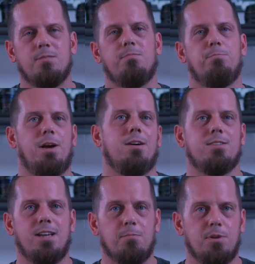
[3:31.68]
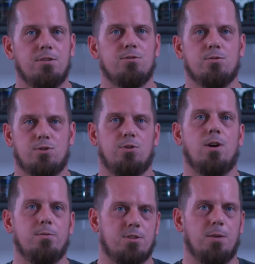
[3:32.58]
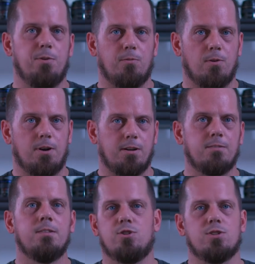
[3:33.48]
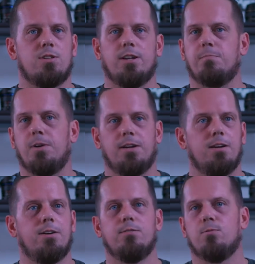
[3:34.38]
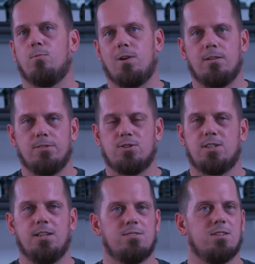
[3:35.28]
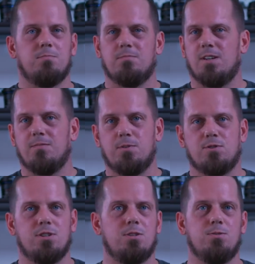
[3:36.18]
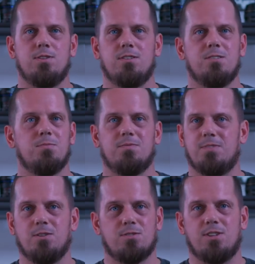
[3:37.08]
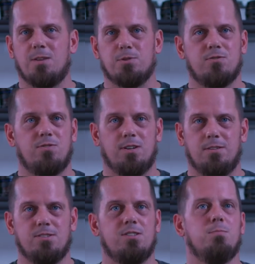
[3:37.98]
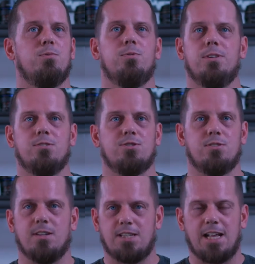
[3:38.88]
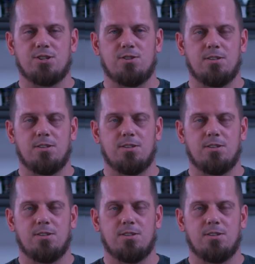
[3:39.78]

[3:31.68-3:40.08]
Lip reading: about 10 minutes or so, I was up and running. Just like my other wireless kits, I'm used to using them. You know, setup was fairly simple. I just attached